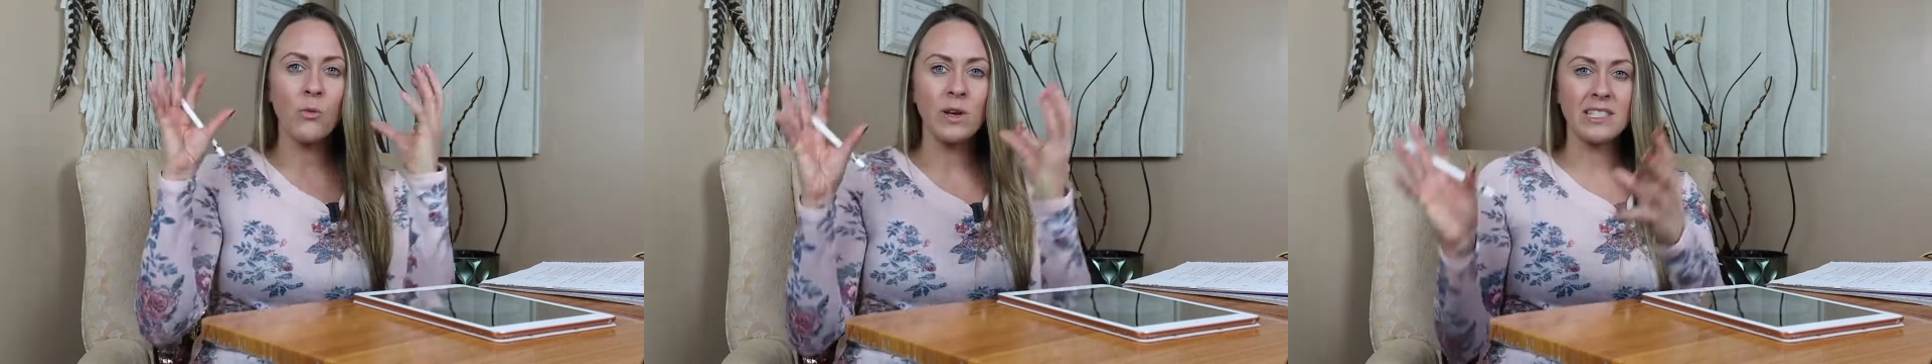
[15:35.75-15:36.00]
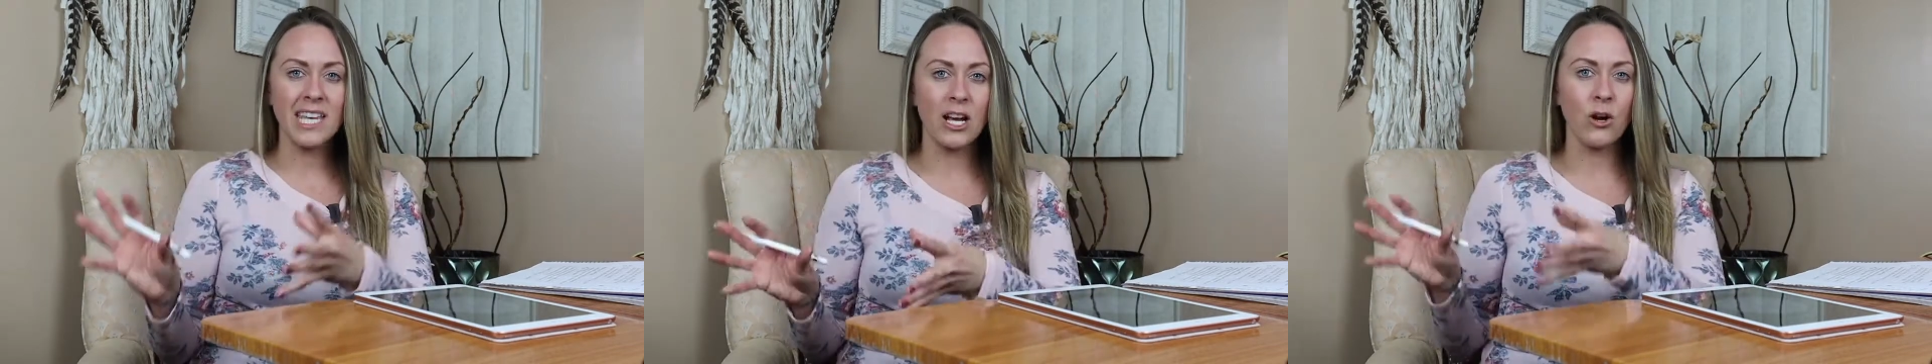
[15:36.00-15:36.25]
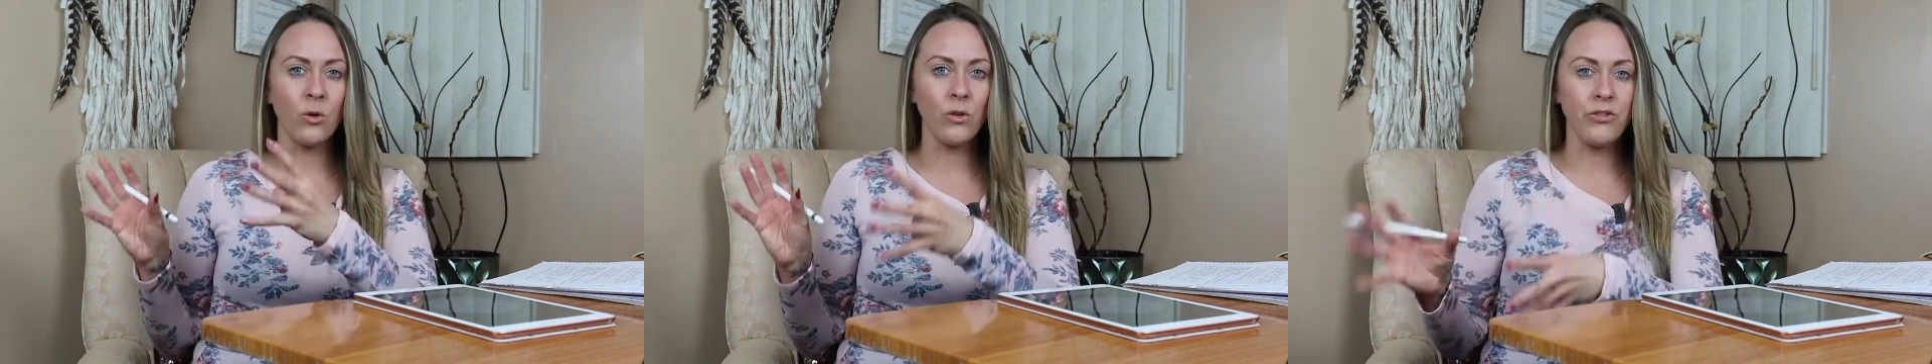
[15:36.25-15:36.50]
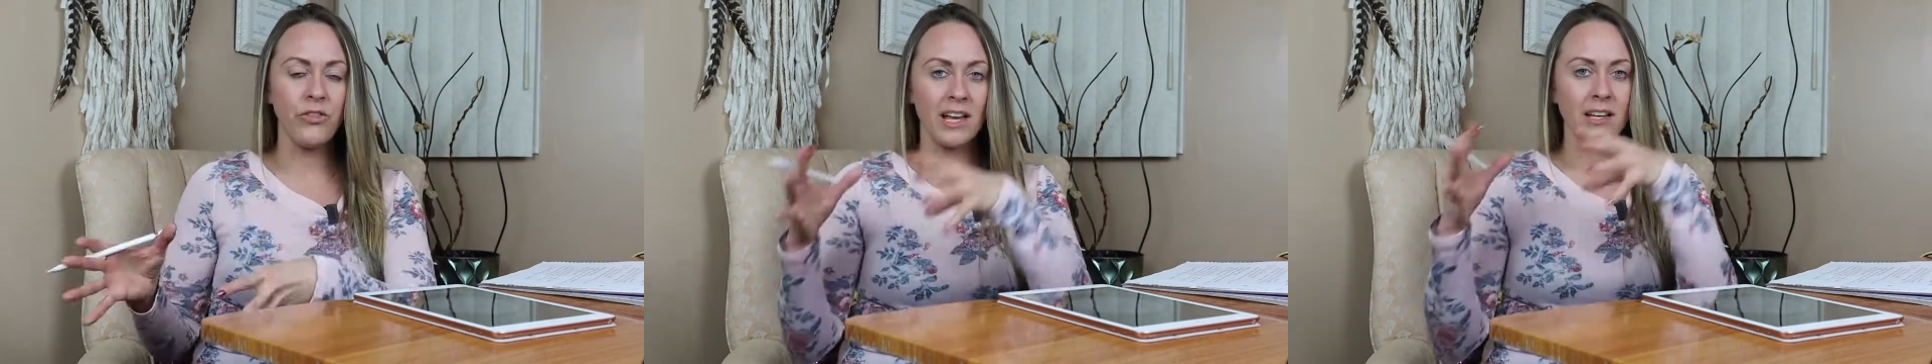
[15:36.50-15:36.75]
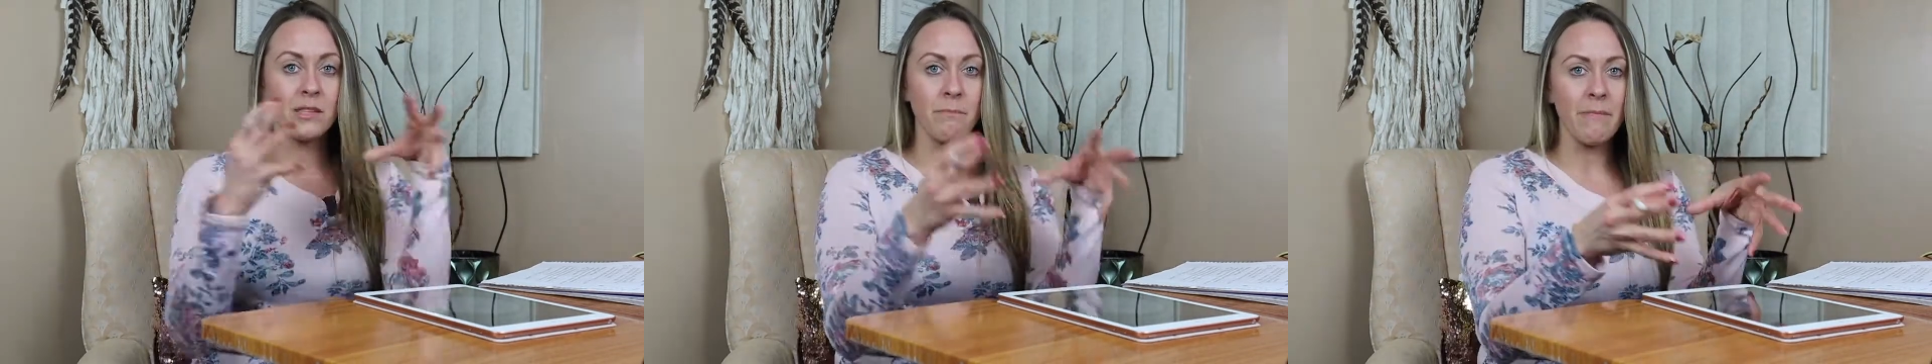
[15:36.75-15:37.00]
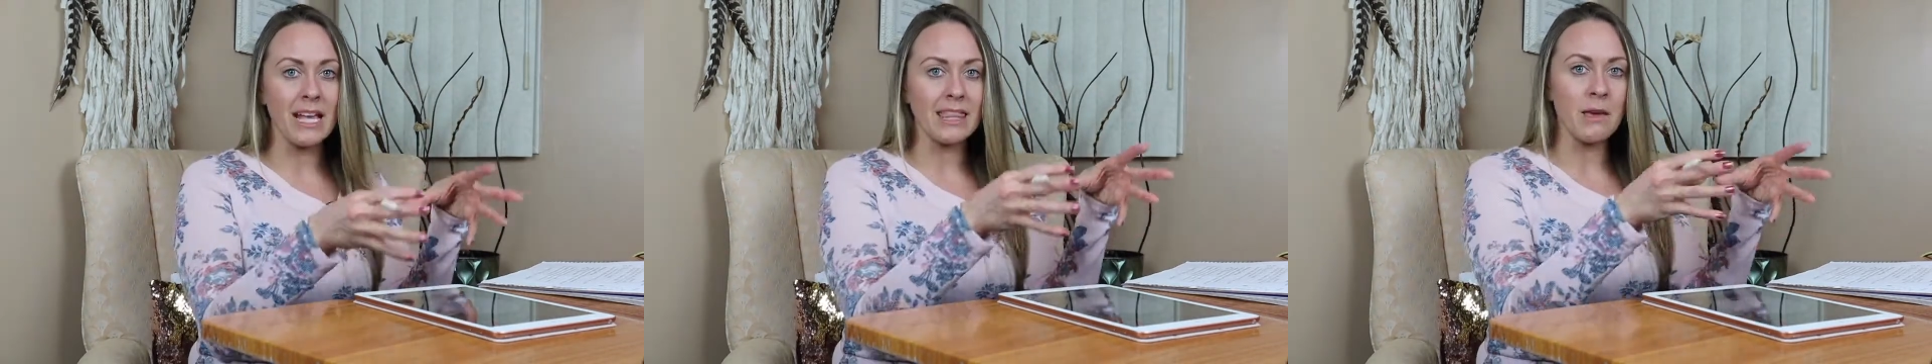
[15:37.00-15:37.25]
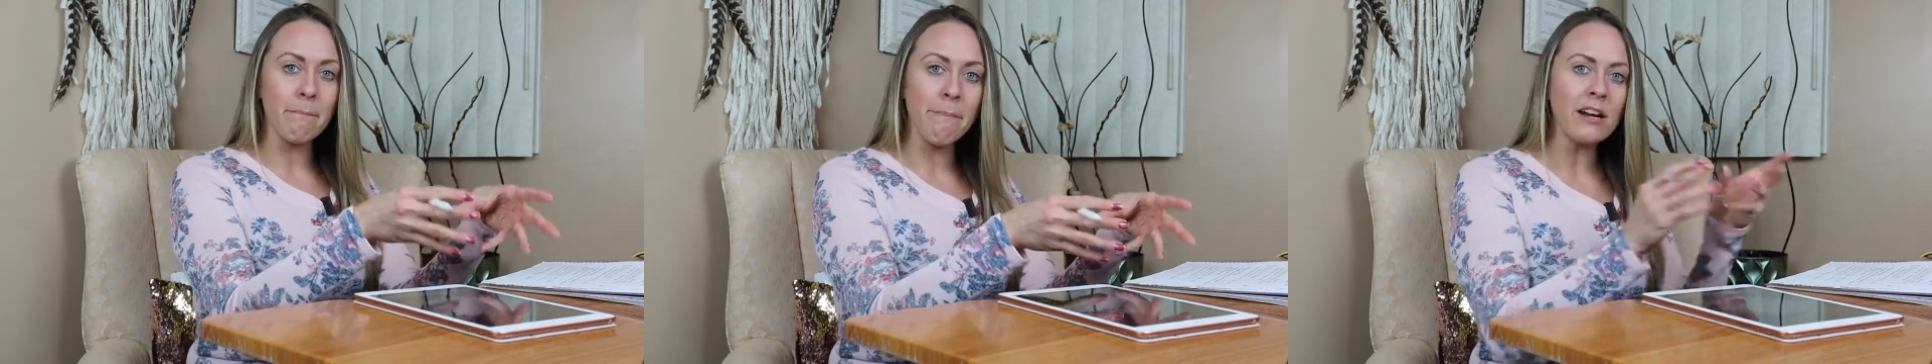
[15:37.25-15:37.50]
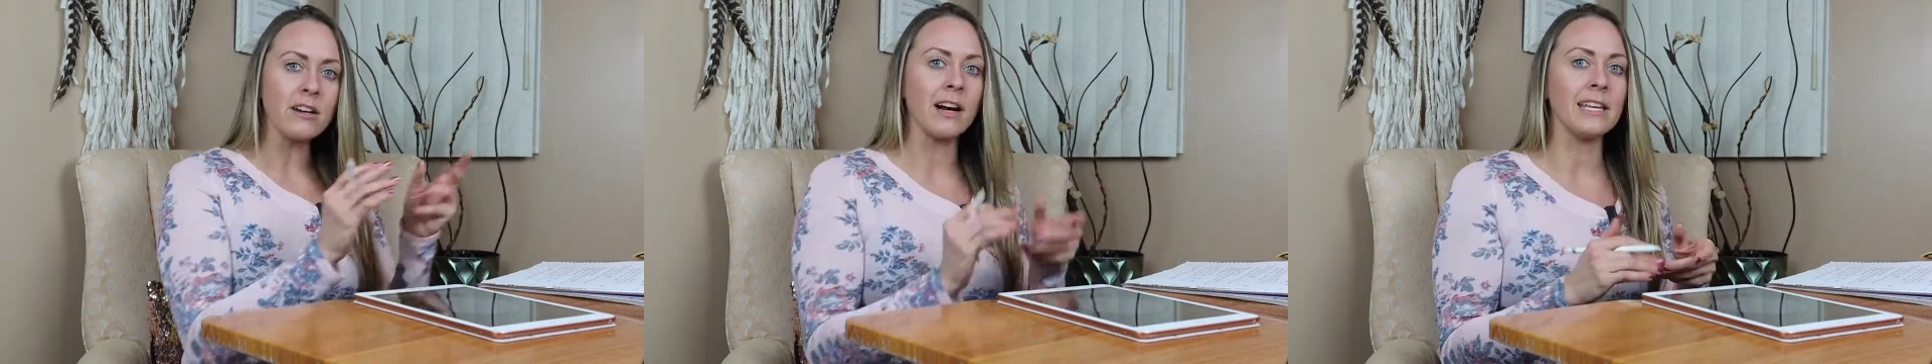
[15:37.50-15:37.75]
we take old things and make them better?